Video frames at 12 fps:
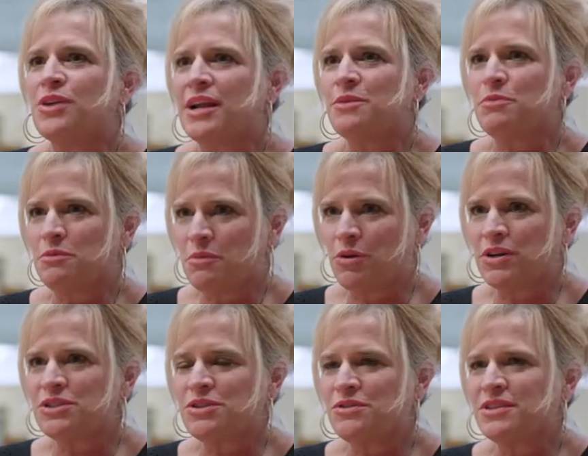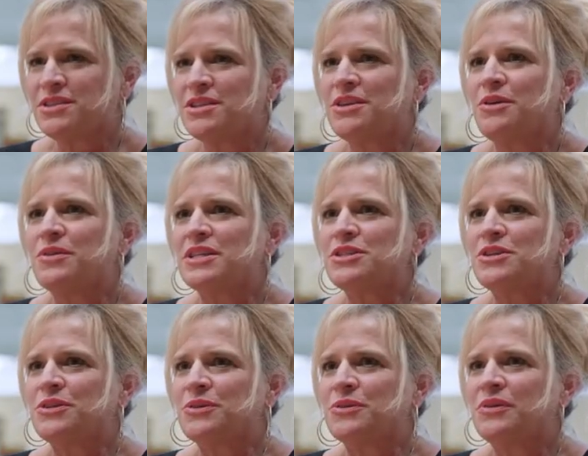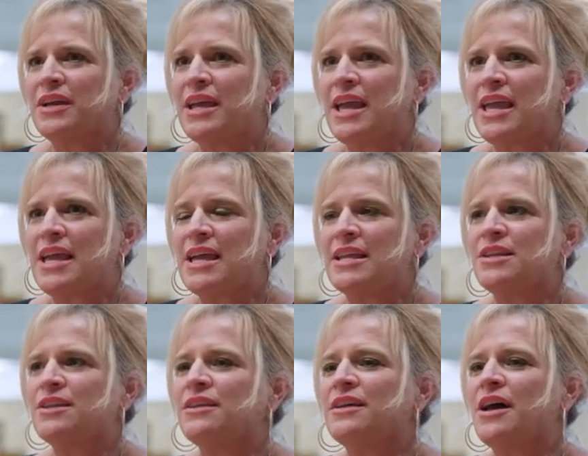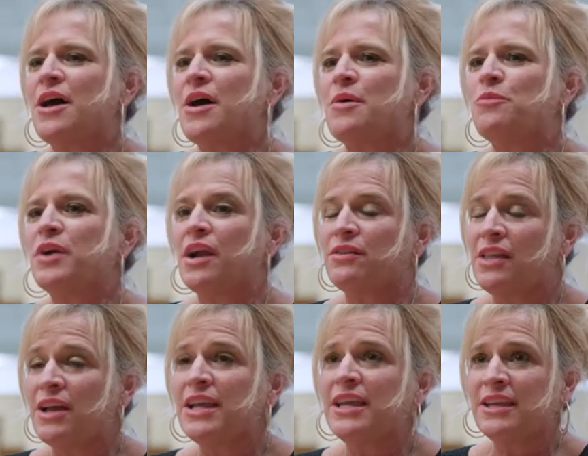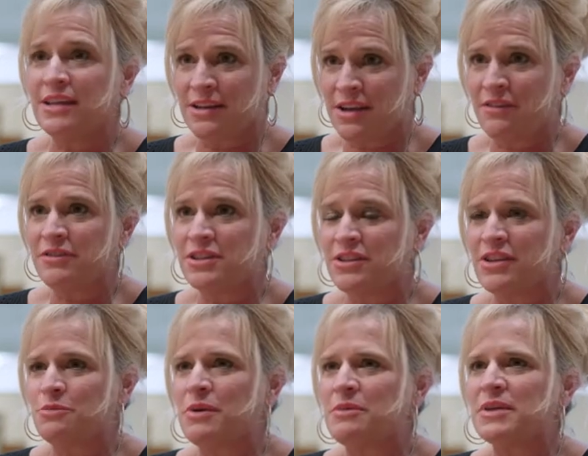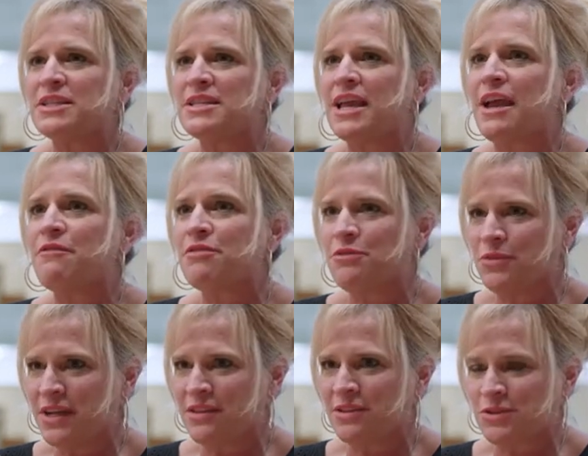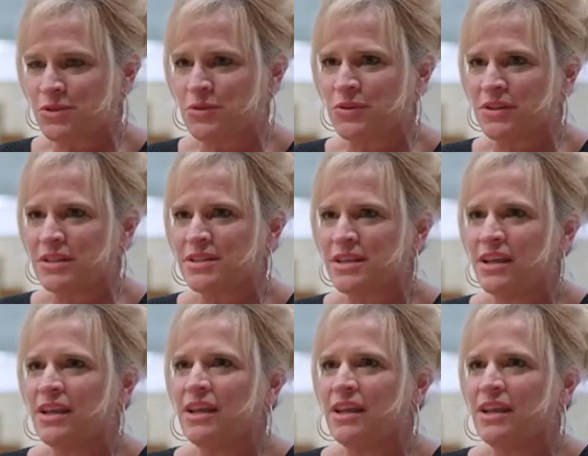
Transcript: try to promote our students to go into, and um, we are lucky enough in Toledo Public to have three of those schools.